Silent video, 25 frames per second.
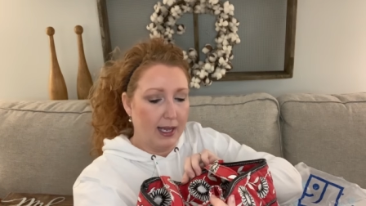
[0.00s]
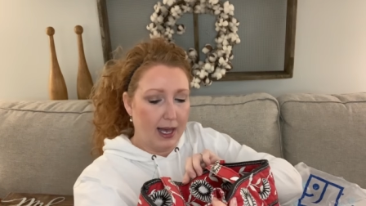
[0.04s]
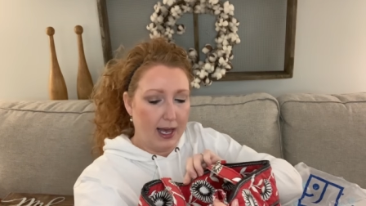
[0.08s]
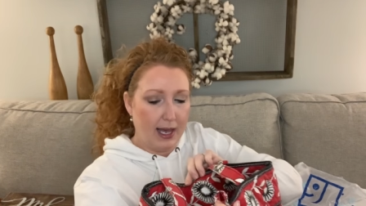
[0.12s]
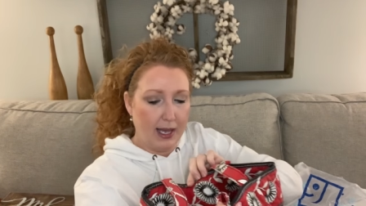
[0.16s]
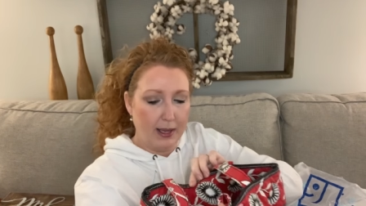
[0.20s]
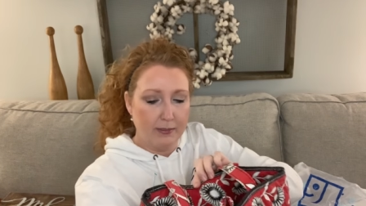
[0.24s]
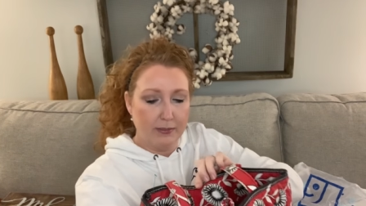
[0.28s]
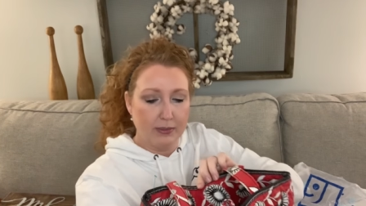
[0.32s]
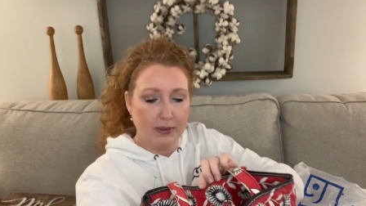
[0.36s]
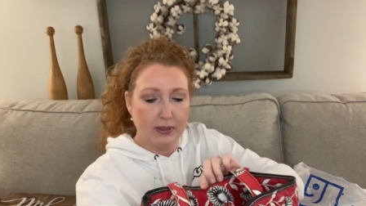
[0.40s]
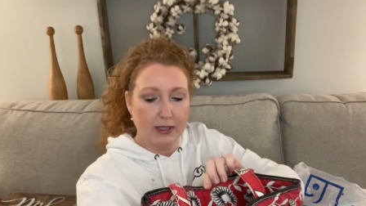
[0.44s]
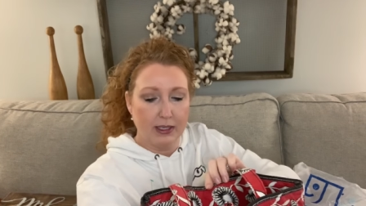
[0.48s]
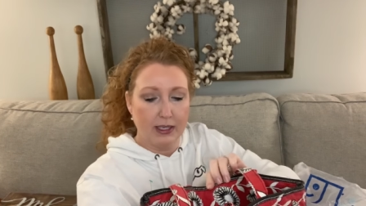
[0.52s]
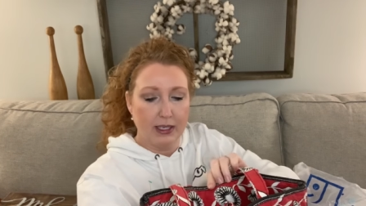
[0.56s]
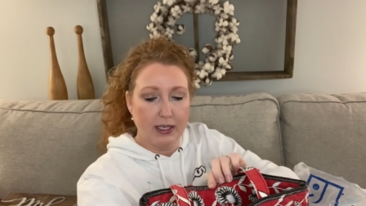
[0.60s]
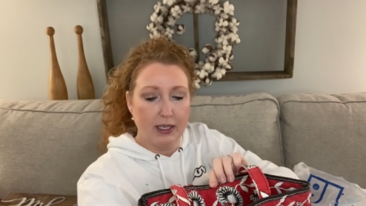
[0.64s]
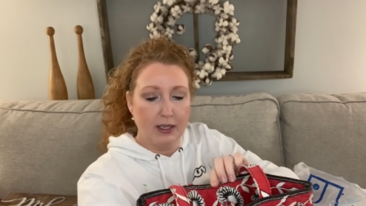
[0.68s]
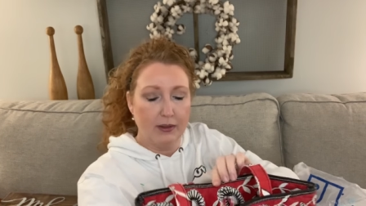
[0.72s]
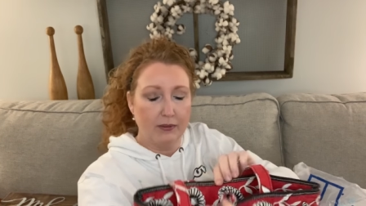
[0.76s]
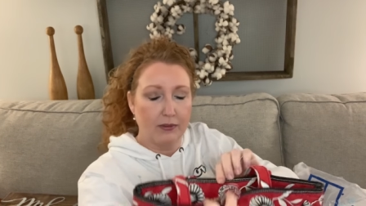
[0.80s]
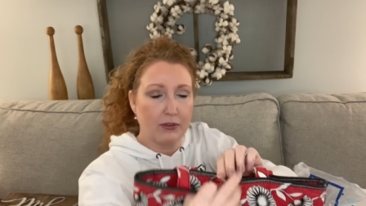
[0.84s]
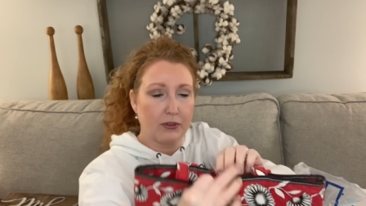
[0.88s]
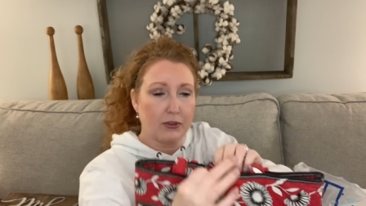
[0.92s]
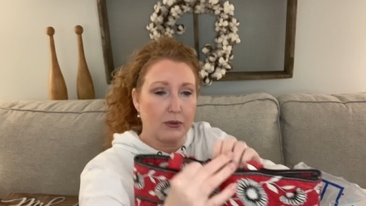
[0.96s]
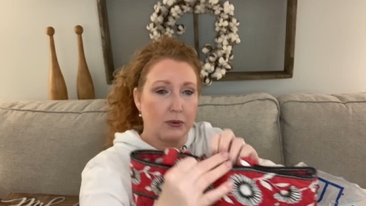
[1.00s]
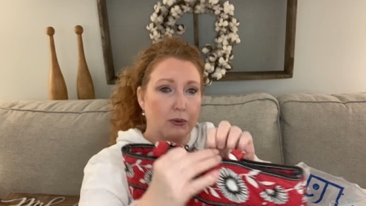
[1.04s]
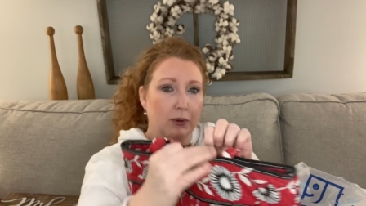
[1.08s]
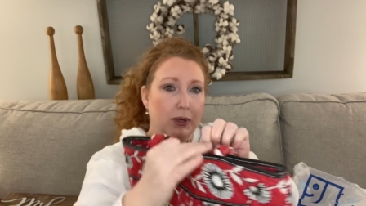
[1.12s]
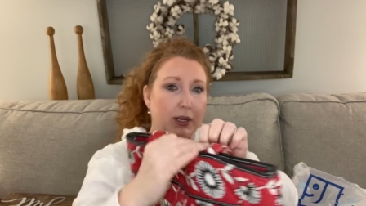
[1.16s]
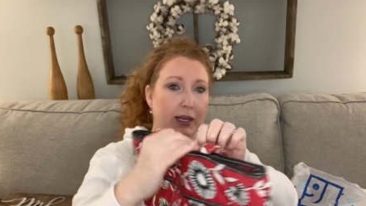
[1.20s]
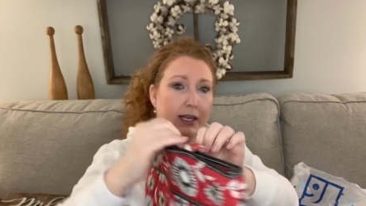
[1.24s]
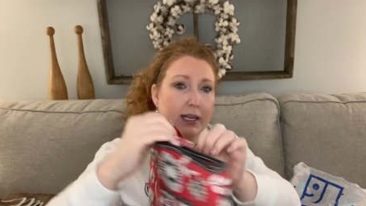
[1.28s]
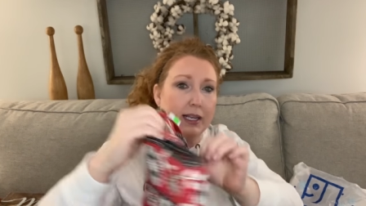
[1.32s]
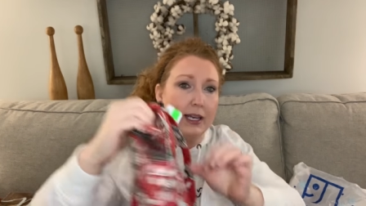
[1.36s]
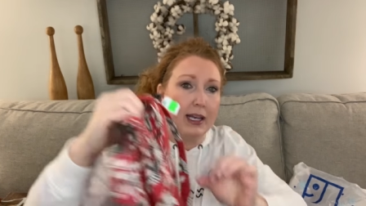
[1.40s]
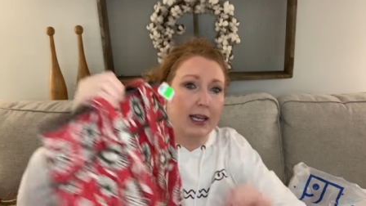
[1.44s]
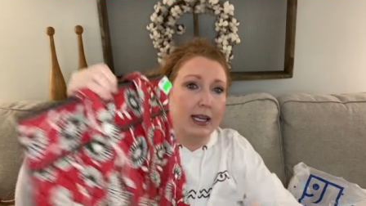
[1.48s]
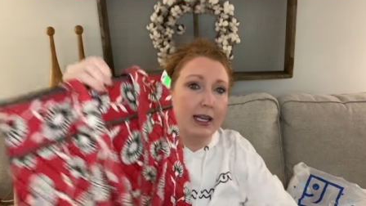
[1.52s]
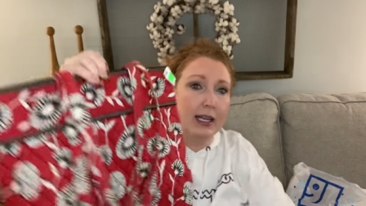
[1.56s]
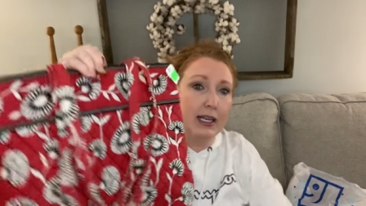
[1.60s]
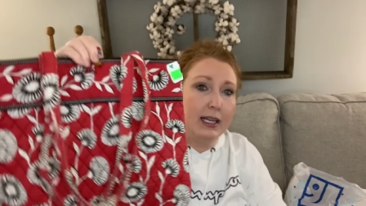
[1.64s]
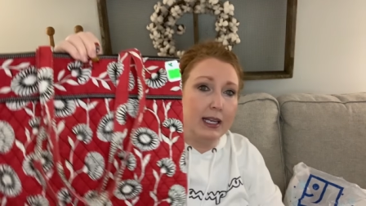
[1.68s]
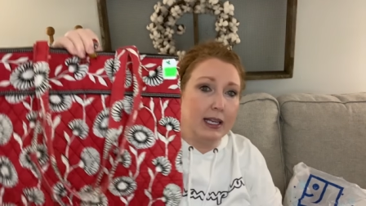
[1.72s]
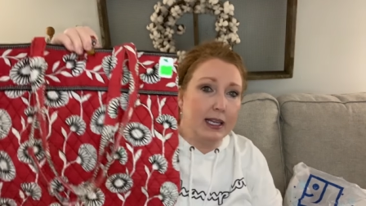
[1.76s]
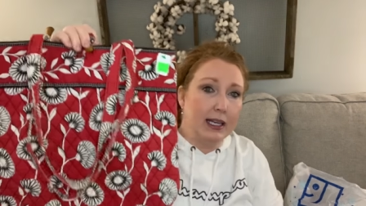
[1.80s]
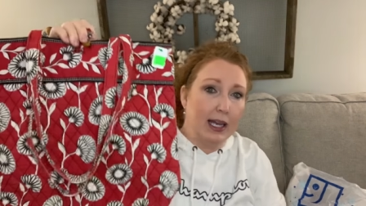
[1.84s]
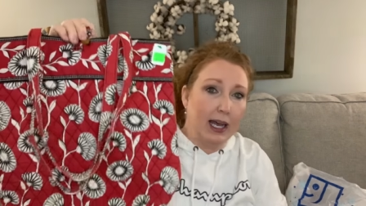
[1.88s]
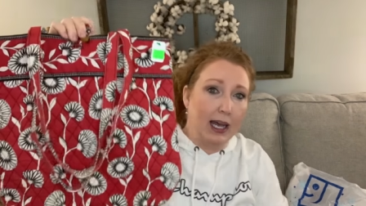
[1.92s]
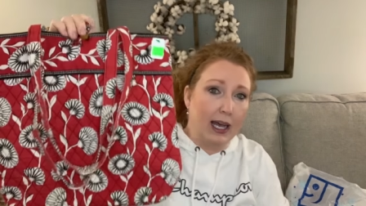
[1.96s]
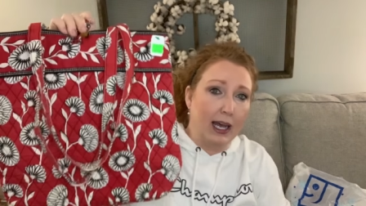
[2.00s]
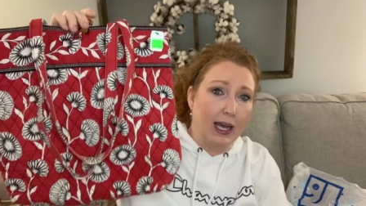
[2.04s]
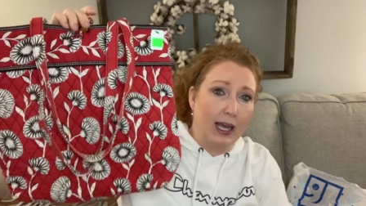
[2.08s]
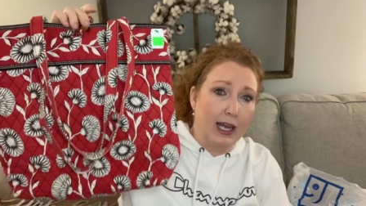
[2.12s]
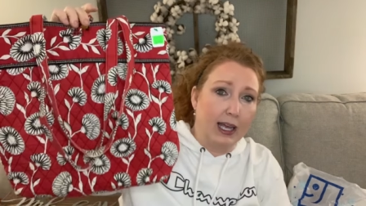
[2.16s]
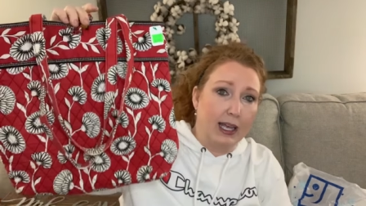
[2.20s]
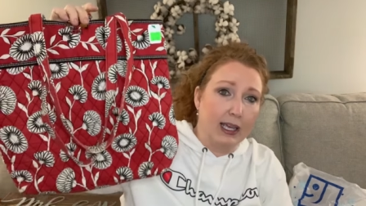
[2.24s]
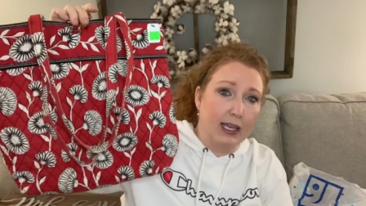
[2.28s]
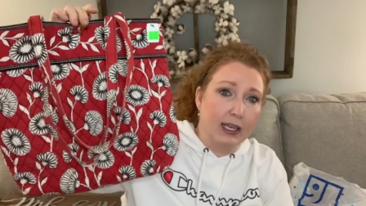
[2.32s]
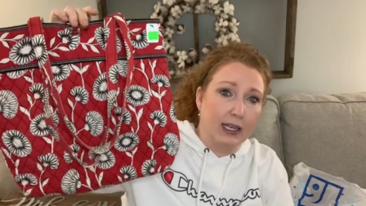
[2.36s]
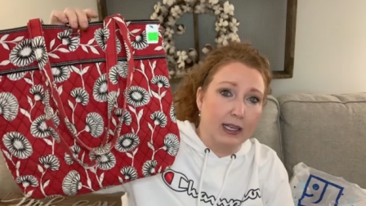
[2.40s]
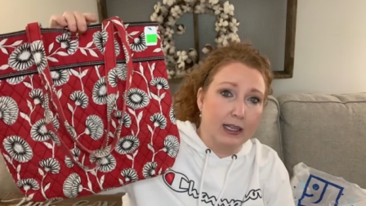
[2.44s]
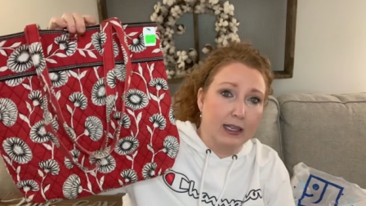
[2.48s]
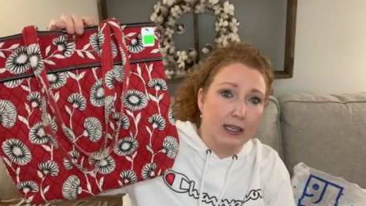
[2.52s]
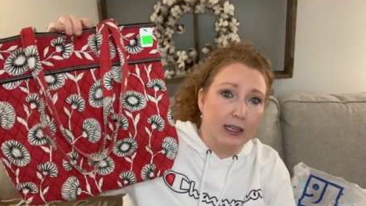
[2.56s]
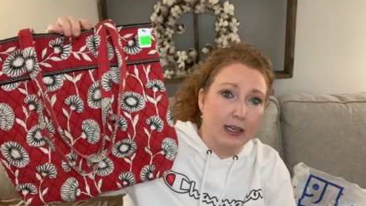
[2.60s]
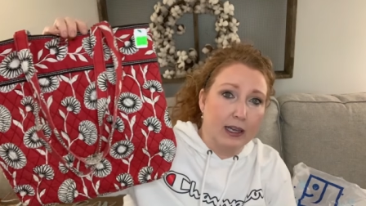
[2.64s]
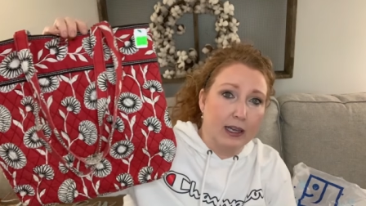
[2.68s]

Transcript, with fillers: I believe, 3.99.